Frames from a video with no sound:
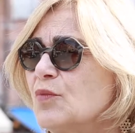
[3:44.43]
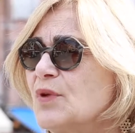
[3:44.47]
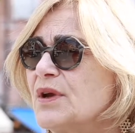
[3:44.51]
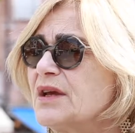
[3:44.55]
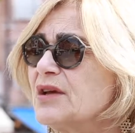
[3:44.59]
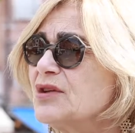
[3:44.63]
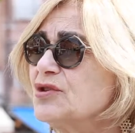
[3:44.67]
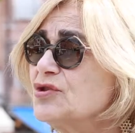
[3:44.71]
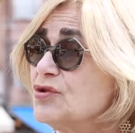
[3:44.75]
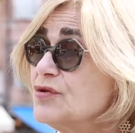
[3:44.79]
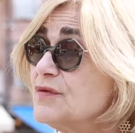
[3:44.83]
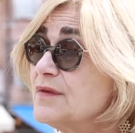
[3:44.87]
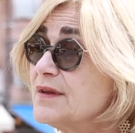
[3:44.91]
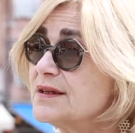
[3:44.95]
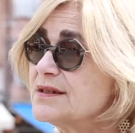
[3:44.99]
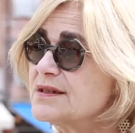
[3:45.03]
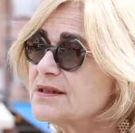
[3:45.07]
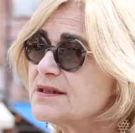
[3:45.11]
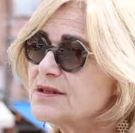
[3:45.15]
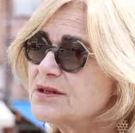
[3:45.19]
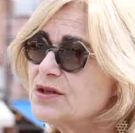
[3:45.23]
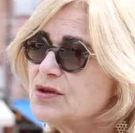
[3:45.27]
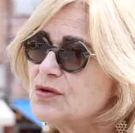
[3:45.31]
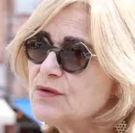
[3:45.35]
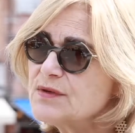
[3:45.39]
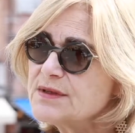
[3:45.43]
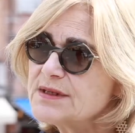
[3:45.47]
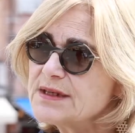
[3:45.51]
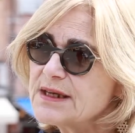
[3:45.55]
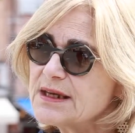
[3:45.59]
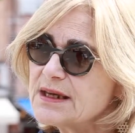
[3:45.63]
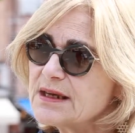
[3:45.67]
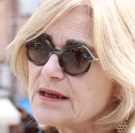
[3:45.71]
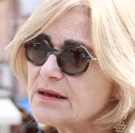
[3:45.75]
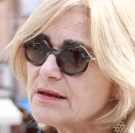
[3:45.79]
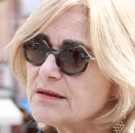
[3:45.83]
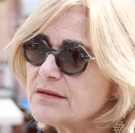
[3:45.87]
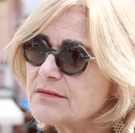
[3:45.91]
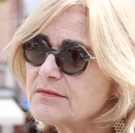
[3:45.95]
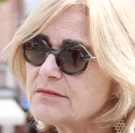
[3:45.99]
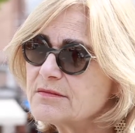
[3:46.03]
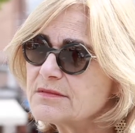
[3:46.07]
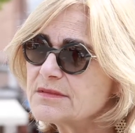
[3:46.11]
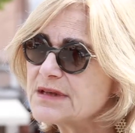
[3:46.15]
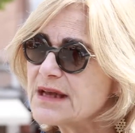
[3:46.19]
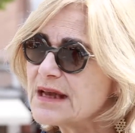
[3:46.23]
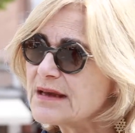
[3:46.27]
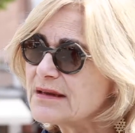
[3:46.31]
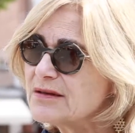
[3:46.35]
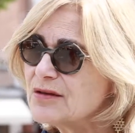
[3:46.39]
We can do this using
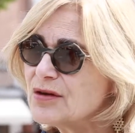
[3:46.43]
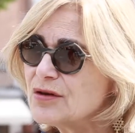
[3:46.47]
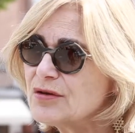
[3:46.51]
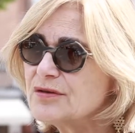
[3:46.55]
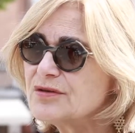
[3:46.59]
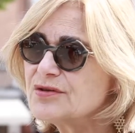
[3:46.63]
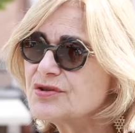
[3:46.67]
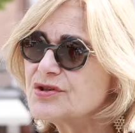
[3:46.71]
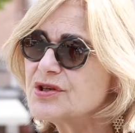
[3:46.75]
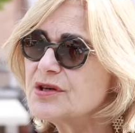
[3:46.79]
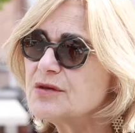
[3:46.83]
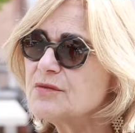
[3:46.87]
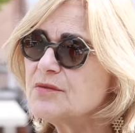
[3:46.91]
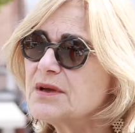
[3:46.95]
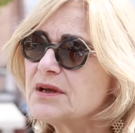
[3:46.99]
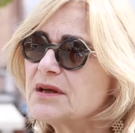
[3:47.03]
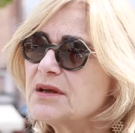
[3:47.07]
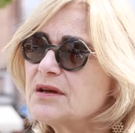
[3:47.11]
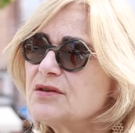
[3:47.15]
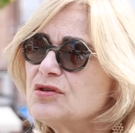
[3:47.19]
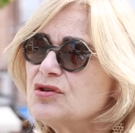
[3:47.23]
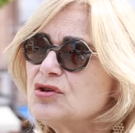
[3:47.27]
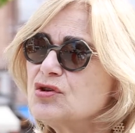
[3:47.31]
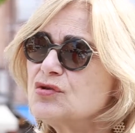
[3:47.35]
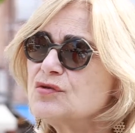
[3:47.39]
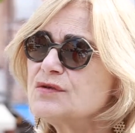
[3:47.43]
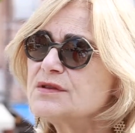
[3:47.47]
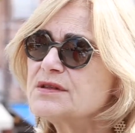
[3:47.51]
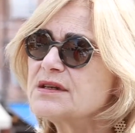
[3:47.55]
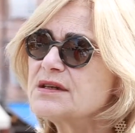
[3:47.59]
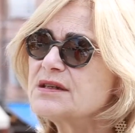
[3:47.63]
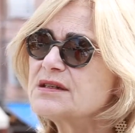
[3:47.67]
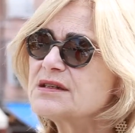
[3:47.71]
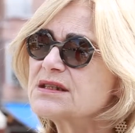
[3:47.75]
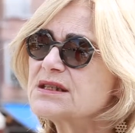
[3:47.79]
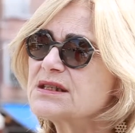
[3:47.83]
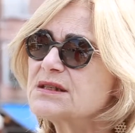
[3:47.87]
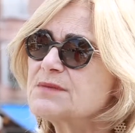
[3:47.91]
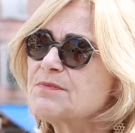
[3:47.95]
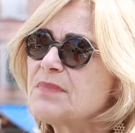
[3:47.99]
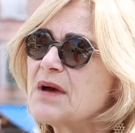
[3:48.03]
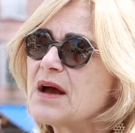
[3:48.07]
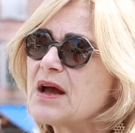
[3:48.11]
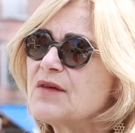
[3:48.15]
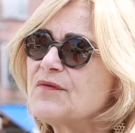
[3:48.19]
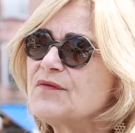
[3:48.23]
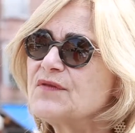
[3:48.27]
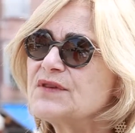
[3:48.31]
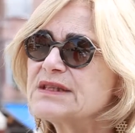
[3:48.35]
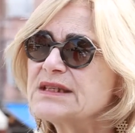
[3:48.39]
technology. We can use this
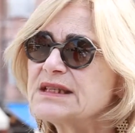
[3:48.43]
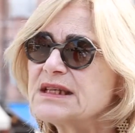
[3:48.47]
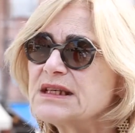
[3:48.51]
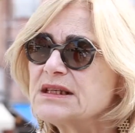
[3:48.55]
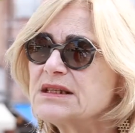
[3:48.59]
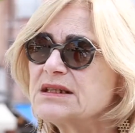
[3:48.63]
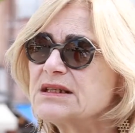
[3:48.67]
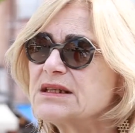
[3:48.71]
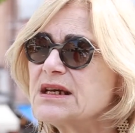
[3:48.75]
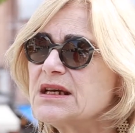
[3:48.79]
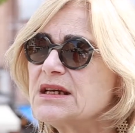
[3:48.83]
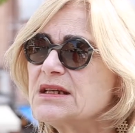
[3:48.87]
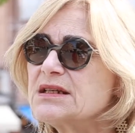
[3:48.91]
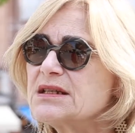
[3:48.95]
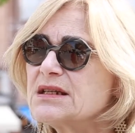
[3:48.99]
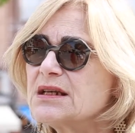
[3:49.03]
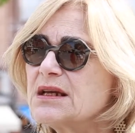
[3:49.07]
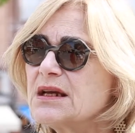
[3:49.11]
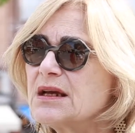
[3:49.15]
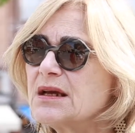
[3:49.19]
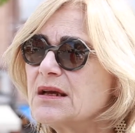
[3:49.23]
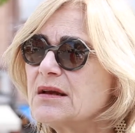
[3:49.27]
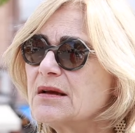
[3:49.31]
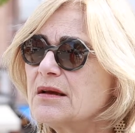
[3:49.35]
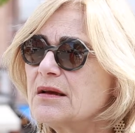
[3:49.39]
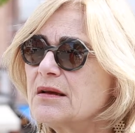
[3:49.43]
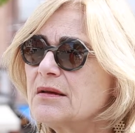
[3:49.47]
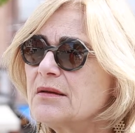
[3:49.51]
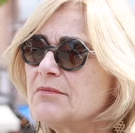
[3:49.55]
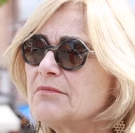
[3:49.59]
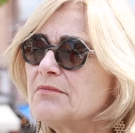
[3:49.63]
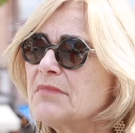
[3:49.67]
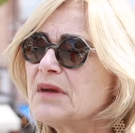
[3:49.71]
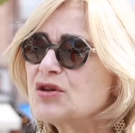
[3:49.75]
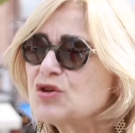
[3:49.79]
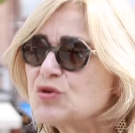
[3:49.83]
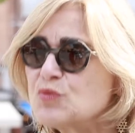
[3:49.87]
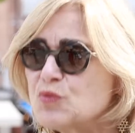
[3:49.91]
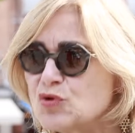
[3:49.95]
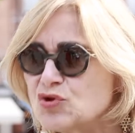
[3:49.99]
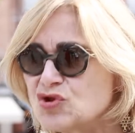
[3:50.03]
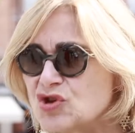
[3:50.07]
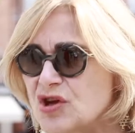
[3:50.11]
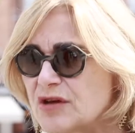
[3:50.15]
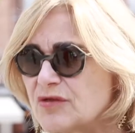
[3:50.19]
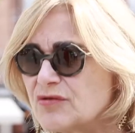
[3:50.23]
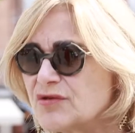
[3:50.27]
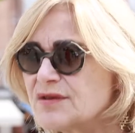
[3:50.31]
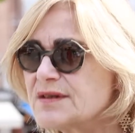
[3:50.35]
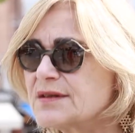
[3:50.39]
by facilitating much more
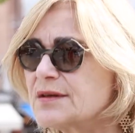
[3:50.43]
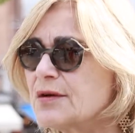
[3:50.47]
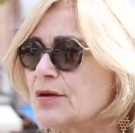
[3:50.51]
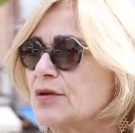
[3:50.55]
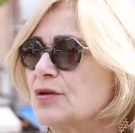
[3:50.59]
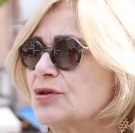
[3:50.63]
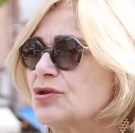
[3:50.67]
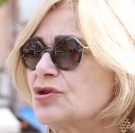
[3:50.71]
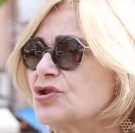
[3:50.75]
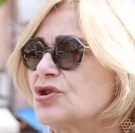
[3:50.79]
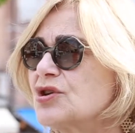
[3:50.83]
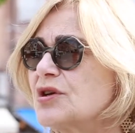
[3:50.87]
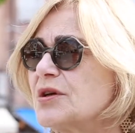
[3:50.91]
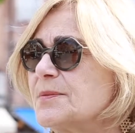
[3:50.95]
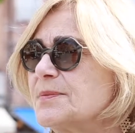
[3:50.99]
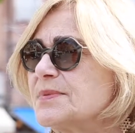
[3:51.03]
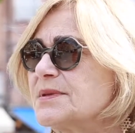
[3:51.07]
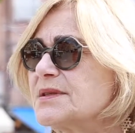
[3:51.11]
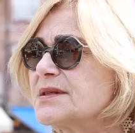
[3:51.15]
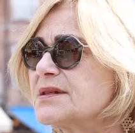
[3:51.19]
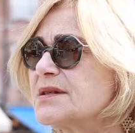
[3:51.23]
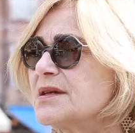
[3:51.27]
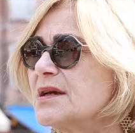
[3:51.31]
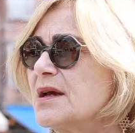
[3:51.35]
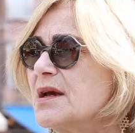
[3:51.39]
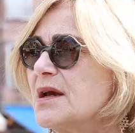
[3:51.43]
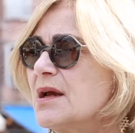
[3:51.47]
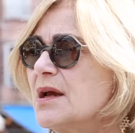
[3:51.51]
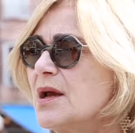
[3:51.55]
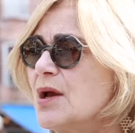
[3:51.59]
generous scholarships.